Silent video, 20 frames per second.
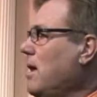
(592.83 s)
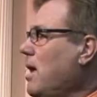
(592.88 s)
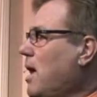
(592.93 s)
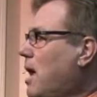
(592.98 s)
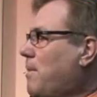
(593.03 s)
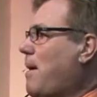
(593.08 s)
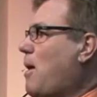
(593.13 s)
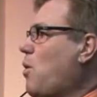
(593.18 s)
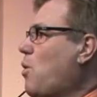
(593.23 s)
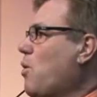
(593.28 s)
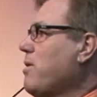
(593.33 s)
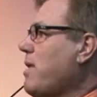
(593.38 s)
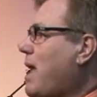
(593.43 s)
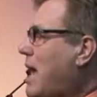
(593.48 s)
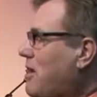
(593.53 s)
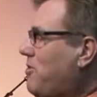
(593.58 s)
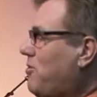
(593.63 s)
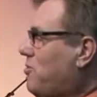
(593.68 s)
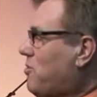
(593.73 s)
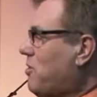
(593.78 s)
In my
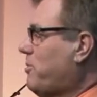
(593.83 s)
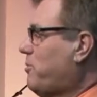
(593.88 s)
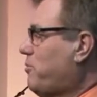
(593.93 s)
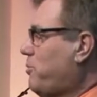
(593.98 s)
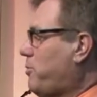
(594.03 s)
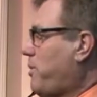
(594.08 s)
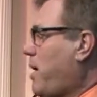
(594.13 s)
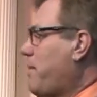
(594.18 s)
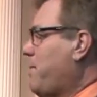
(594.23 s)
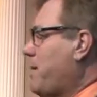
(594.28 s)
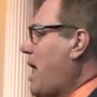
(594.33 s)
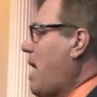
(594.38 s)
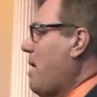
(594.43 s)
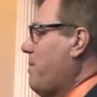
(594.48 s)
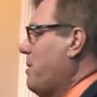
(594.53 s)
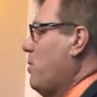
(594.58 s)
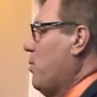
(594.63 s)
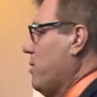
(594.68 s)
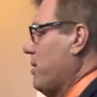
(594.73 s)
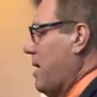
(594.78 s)
ordination service with Raymond, I've
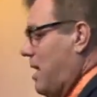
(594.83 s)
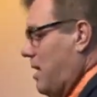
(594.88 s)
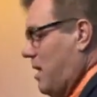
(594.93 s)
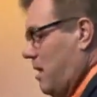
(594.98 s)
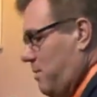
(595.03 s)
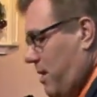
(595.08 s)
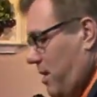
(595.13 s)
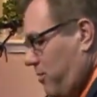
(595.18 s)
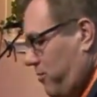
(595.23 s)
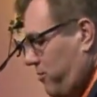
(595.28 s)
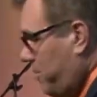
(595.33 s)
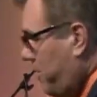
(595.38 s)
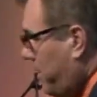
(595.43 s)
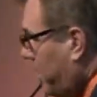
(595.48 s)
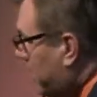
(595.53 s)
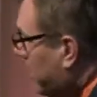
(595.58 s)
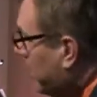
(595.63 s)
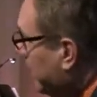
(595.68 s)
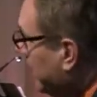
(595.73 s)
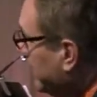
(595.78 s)
been ordained in the ministry, but